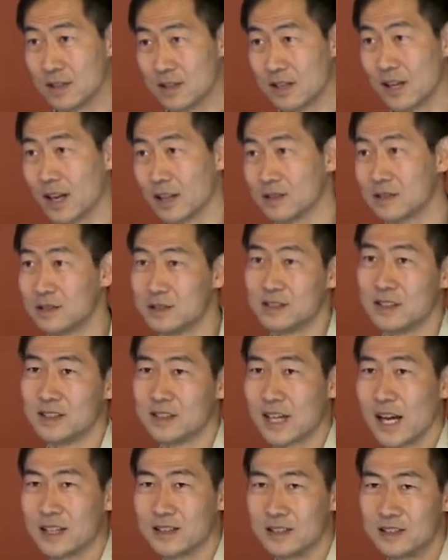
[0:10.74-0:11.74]
in the text. This is
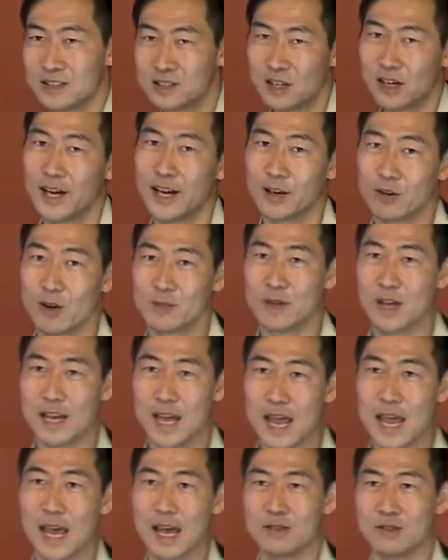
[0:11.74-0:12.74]
exactly the diagram they
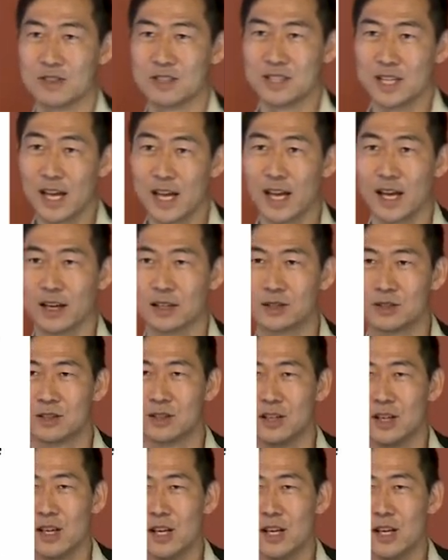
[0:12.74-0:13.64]
have in the text